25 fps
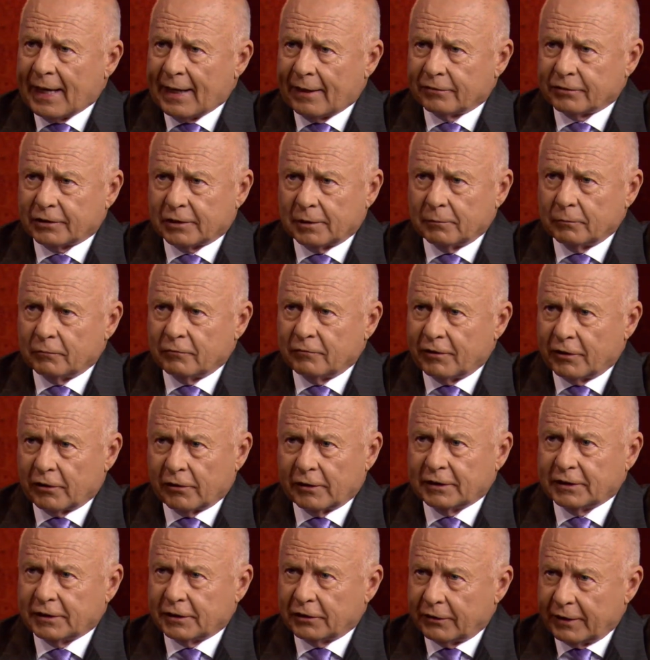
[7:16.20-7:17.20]
have some
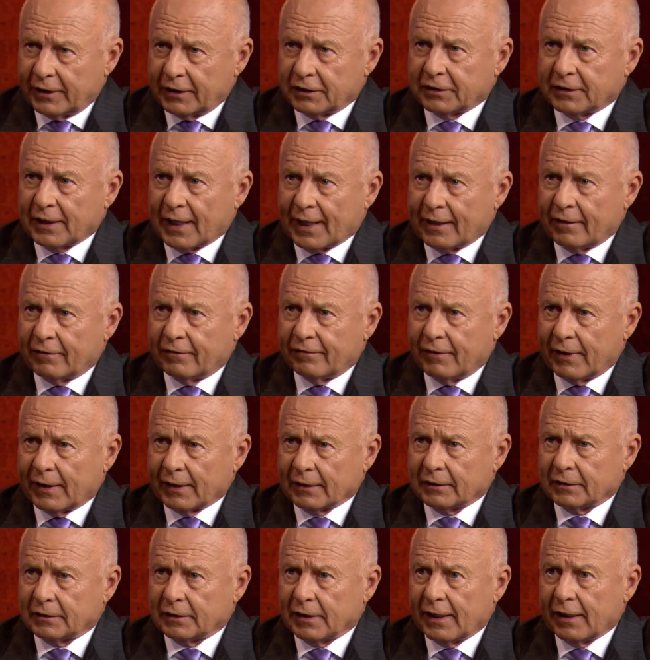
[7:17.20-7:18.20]
very serious side
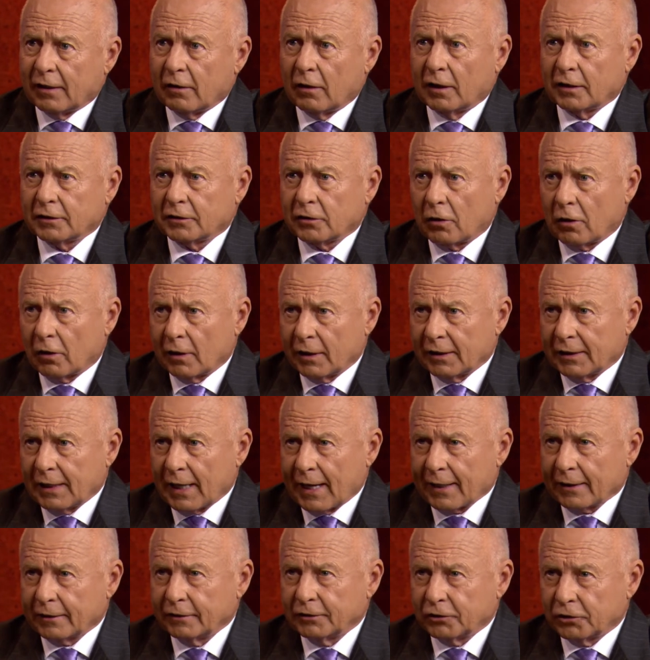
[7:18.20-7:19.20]
effects. They cause heart
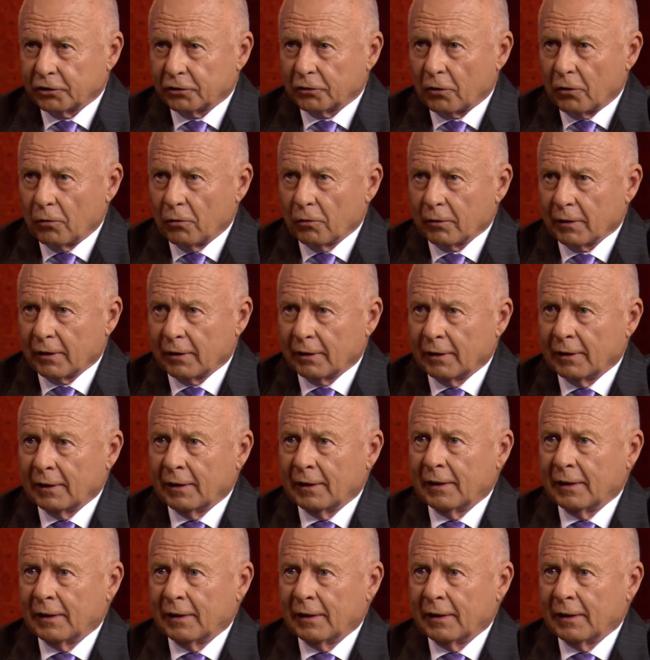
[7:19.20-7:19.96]
attack and stroke.